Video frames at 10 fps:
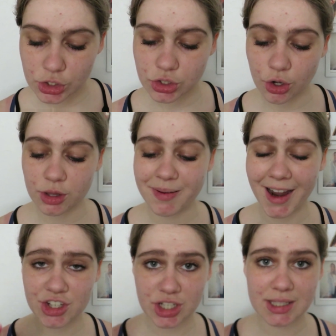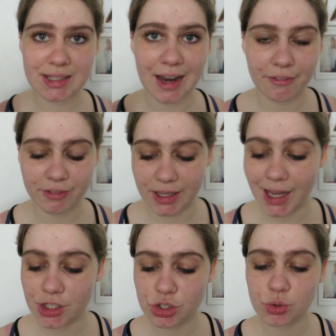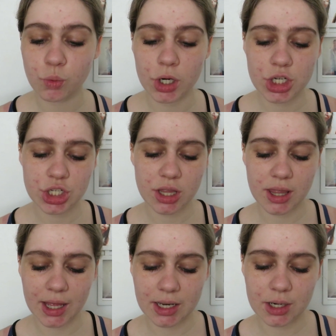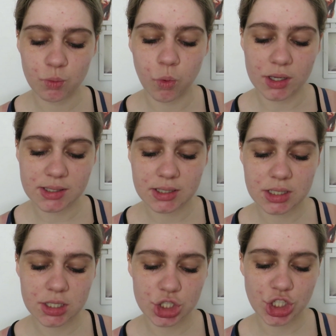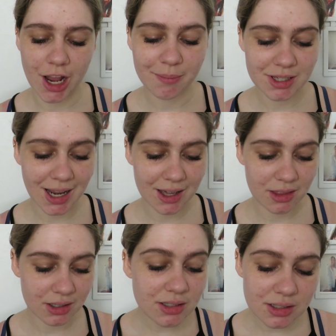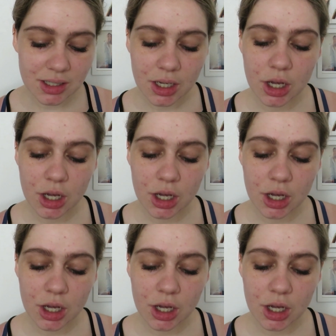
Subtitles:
So the packaging is lovely. I just wish that it wasn't shaped like this,